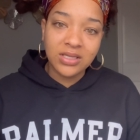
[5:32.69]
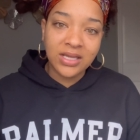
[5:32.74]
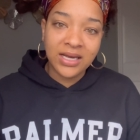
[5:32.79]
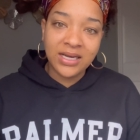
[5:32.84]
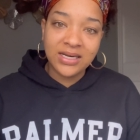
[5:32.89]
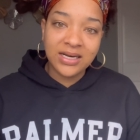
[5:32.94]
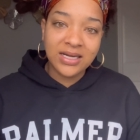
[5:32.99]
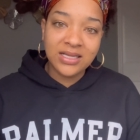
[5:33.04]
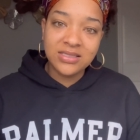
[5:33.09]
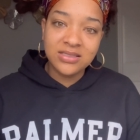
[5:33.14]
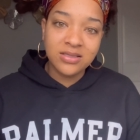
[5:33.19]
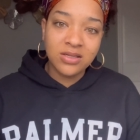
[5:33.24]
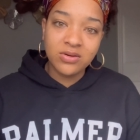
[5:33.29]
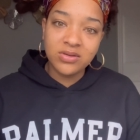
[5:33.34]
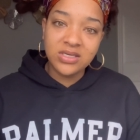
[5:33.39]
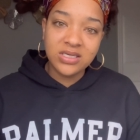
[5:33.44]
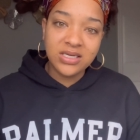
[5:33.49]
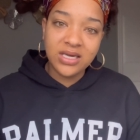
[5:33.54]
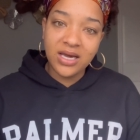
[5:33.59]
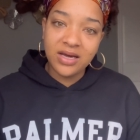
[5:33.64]
Like I low
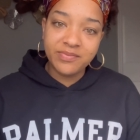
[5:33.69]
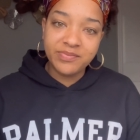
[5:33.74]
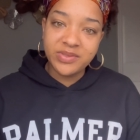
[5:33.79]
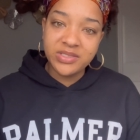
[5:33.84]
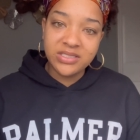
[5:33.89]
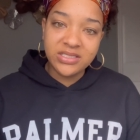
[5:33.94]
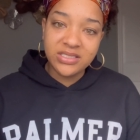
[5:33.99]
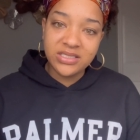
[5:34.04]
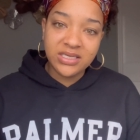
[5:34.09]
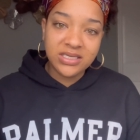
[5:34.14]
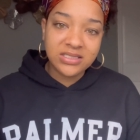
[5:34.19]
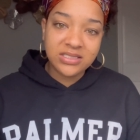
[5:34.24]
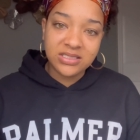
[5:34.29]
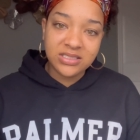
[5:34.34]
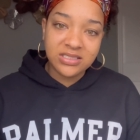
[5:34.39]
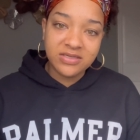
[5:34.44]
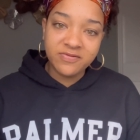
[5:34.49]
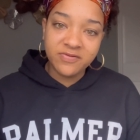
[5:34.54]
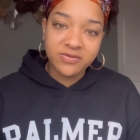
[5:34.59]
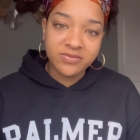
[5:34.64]
key have
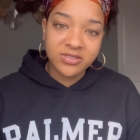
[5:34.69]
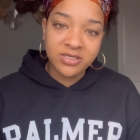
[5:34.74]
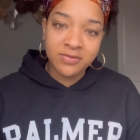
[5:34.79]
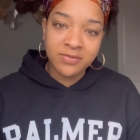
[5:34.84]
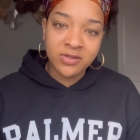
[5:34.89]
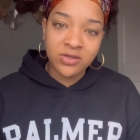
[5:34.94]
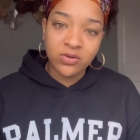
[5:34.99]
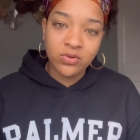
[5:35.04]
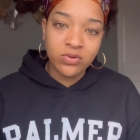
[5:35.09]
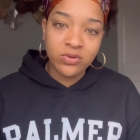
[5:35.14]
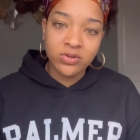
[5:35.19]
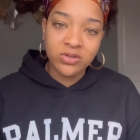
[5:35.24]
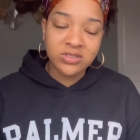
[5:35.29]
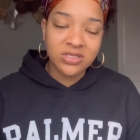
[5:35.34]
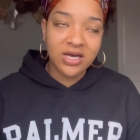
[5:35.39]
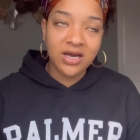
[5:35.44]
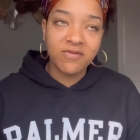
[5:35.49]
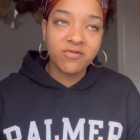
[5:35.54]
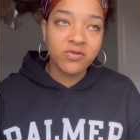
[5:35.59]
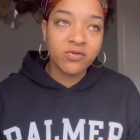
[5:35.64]
PTSD from some of the quarters.
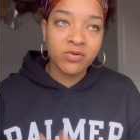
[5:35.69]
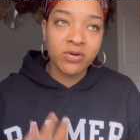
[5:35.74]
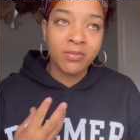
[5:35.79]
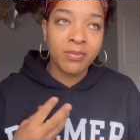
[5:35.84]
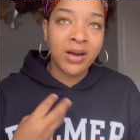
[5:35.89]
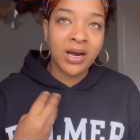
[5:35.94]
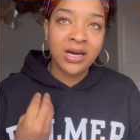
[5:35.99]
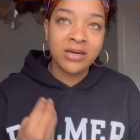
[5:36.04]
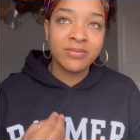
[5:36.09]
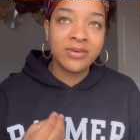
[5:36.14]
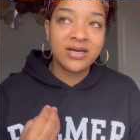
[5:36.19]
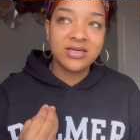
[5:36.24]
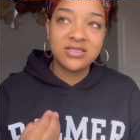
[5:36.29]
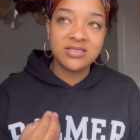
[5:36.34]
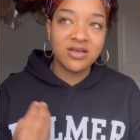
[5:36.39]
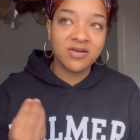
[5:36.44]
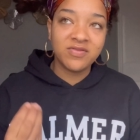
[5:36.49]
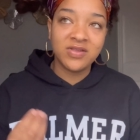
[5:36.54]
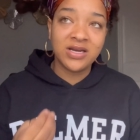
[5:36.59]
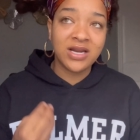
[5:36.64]
I have to remind
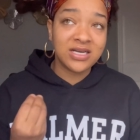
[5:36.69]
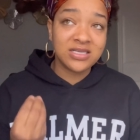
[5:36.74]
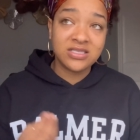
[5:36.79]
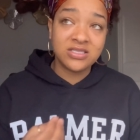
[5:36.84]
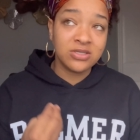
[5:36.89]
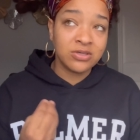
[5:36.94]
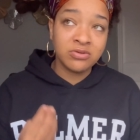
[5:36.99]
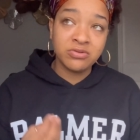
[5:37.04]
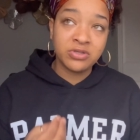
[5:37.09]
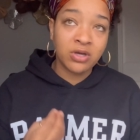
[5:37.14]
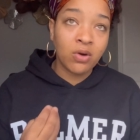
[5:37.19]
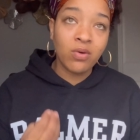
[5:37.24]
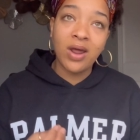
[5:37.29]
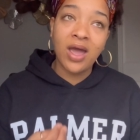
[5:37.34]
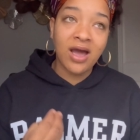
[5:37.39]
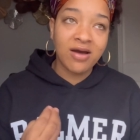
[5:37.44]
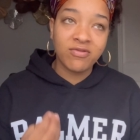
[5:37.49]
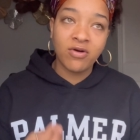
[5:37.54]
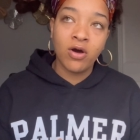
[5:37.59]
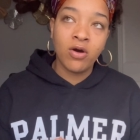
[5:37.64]
myself that I still don't
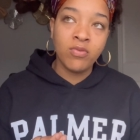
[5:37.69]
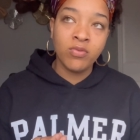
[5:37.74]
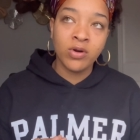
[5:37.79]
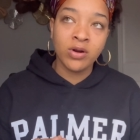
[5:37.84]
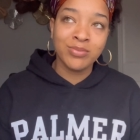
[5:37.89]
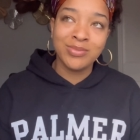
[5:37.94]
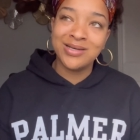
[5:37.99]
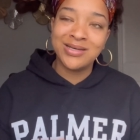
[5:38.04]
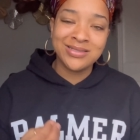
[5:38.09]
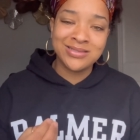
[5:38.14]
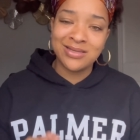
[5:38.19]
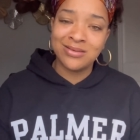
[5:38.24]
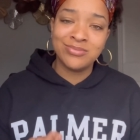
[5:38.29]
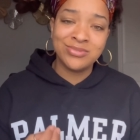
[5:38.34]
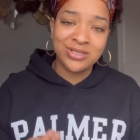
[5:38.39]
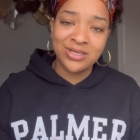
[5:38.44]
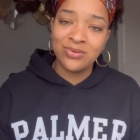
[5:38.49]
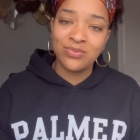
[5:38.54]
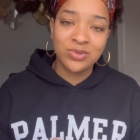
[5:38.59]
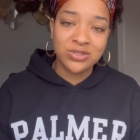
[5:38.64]
have homework because I'm
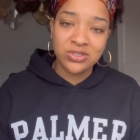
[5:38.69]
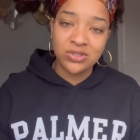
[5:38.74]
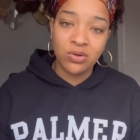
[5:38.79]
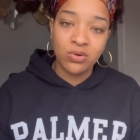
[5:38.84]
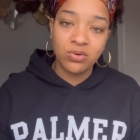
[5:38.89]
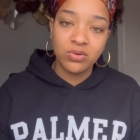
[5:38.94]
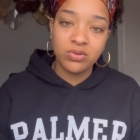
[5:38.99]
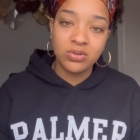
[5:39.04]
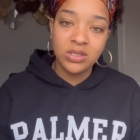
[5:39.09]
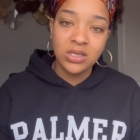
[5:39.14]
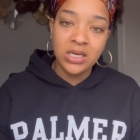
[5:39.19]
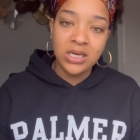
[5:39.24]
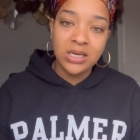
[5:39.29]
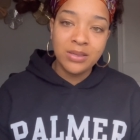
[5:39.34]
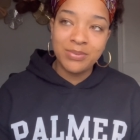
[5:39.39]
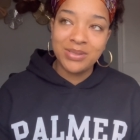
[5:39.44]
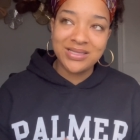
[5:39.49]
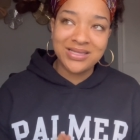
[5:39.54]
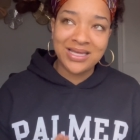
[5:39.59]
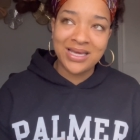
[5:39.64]
done with school.
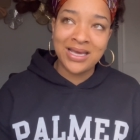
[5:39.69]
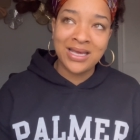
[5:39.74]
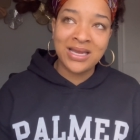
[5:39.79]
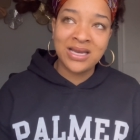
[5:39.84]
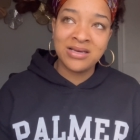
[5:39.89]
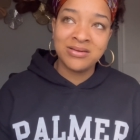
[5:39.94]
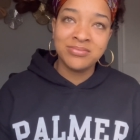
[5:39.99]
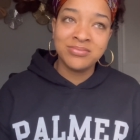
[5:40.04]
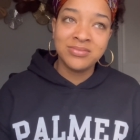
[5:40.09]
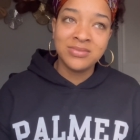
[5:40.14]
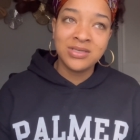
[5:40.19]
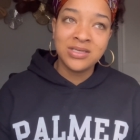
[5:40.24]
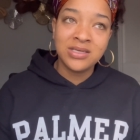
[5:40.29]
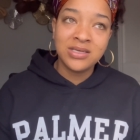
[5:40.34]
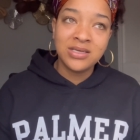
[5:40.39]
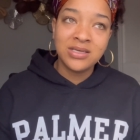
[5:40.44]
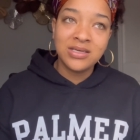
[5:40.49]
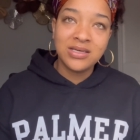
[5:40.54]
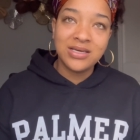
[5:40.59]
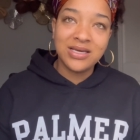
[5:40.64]
But then
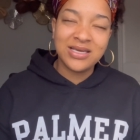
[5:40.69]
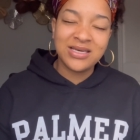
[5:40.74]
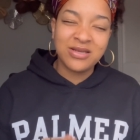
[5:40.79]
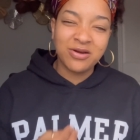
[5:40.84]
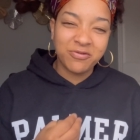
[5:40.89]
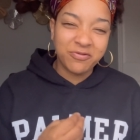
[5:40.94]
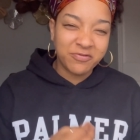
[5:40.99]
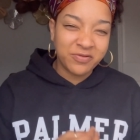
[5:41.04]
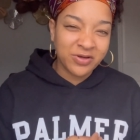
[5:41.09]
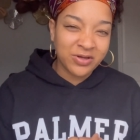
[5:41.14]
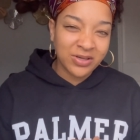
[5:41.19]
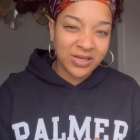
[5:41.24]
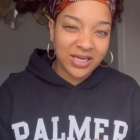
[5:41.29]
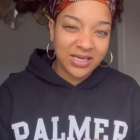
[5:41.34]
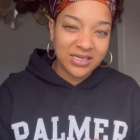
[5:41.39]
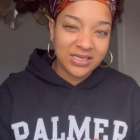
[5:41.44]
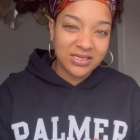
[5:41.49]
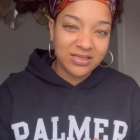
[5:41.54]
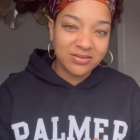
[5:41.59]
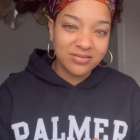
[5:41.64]
it don't feel
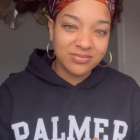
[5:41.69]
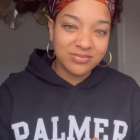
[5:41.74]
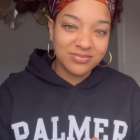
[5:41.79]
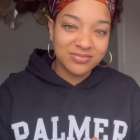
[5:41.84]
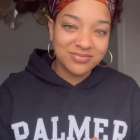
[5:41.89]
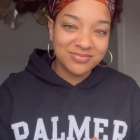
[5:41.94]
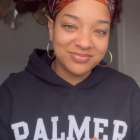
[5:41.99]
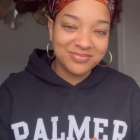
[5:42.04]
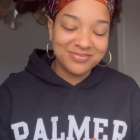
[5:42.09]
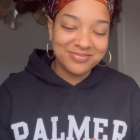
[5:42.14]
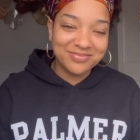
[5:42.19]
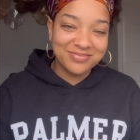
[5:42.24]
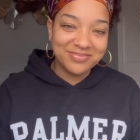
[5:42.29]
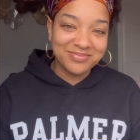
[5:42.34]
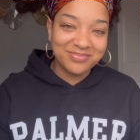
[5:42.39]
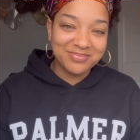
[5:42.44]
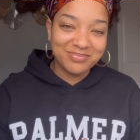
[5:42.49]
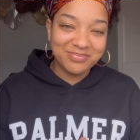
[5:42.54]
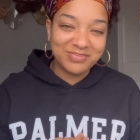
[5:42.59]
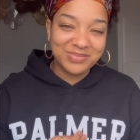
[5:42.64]
like it
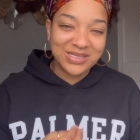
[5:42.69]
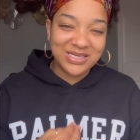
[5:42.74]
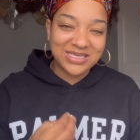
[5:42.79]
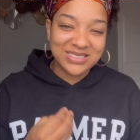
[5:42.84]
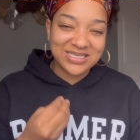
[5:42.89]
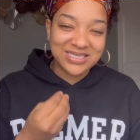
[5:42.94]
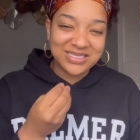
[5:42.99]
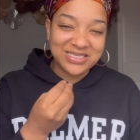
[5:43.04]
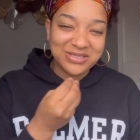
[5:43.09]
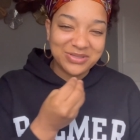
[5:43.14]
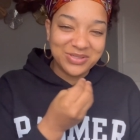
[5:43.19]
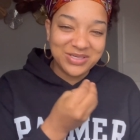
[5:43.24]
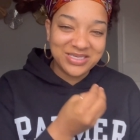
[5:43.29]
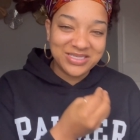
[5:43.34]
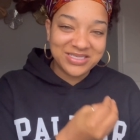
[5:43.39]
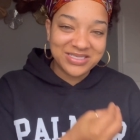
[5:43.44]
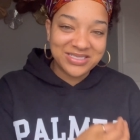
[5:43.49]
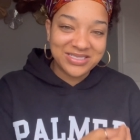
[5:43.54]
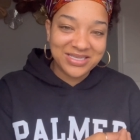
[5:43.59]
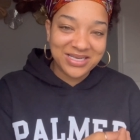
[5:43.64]
because I still need
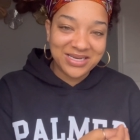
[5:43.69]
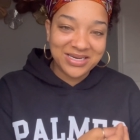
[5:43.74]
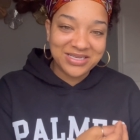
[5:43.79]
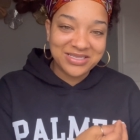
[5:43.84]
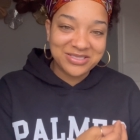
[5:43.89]
to study.